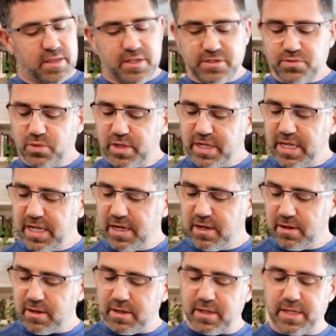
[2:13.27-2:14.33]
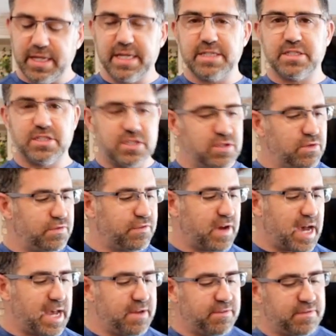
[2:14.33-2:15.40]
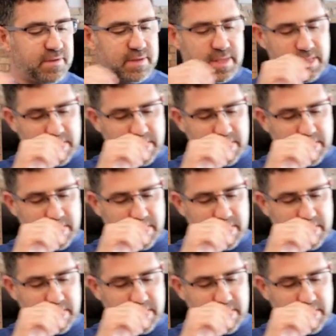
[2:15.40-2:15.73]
This one here is a 25.